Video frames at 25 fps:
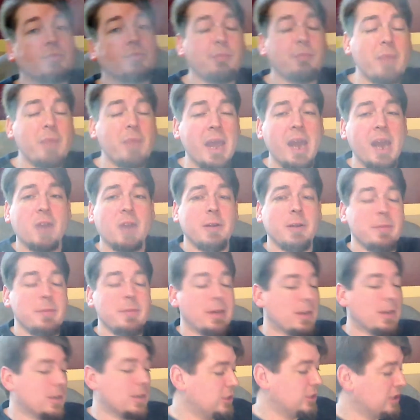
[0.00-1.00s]
Battery
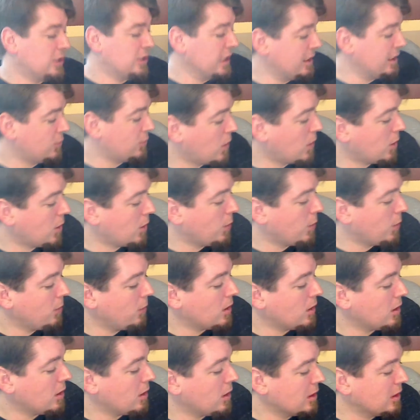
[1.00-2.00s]
marriage, that's where we
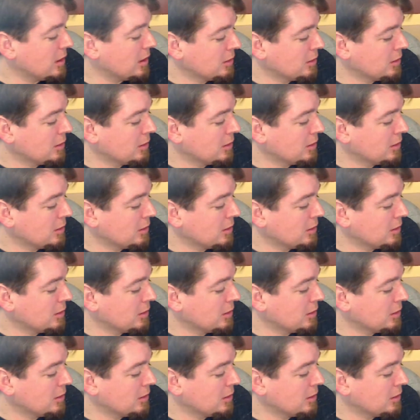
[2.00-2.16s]
were.